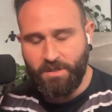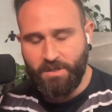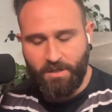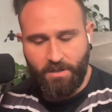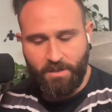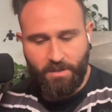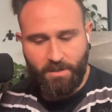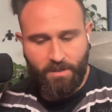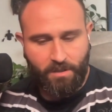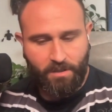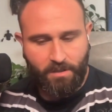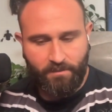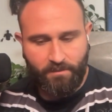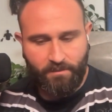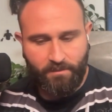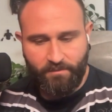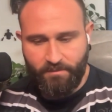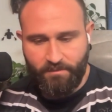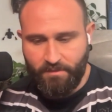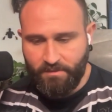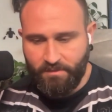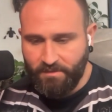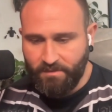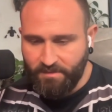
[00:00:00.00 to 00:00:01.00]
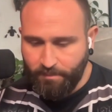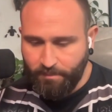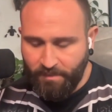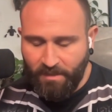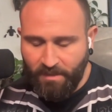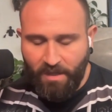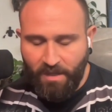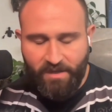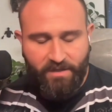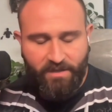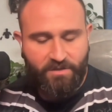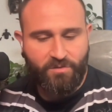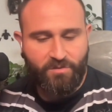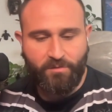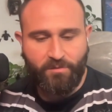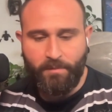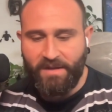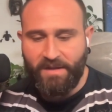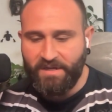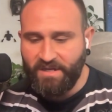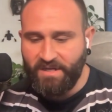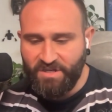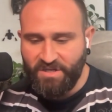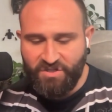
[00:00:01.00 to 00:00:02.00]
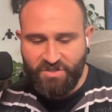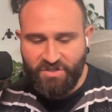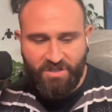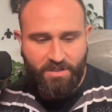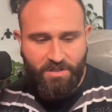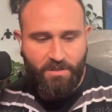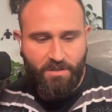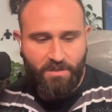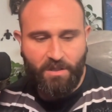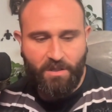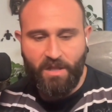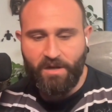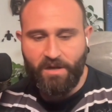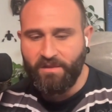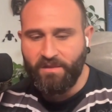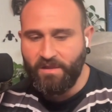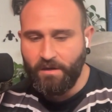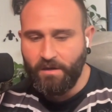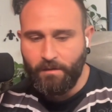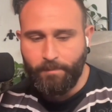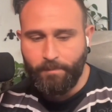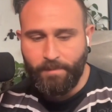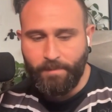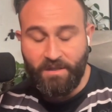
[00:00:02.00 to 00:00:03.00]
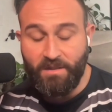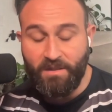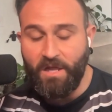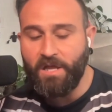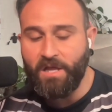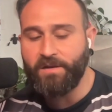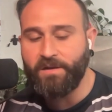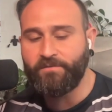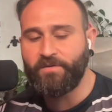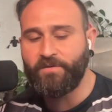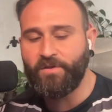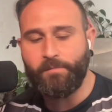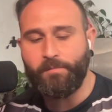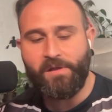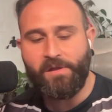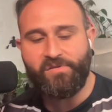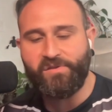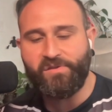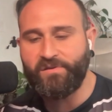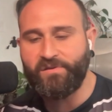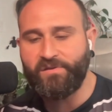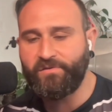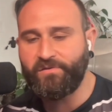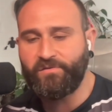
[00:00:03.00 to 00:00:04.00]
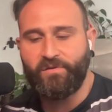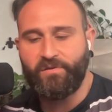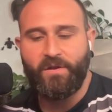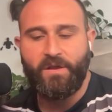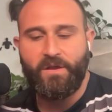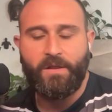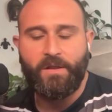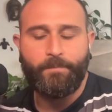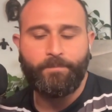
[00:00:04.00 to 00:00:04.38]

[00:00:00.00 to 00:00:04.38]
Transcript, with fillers: Uh, I uh, spent a lot of years with meditation, a lot of therapy, a lot of other methods,